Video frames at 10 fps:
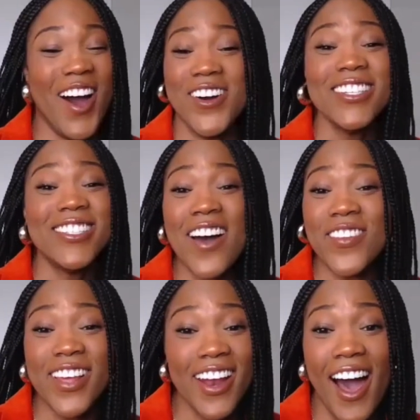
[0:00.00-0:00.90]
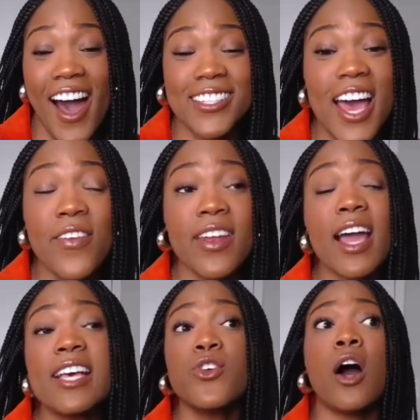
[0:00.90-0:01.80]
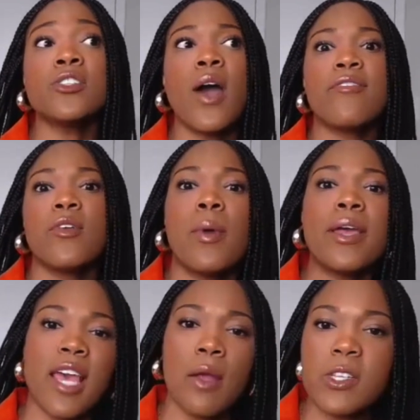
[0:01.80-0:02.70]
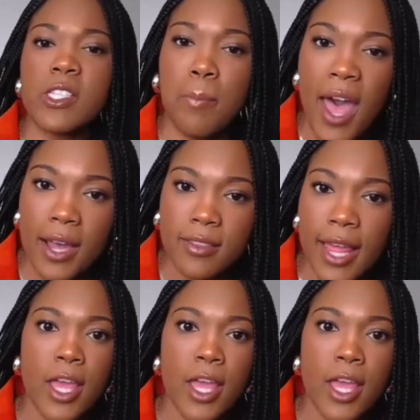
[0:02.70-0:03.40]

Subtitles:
No, definitely not. Definitely not. Because you also have to maintain respect.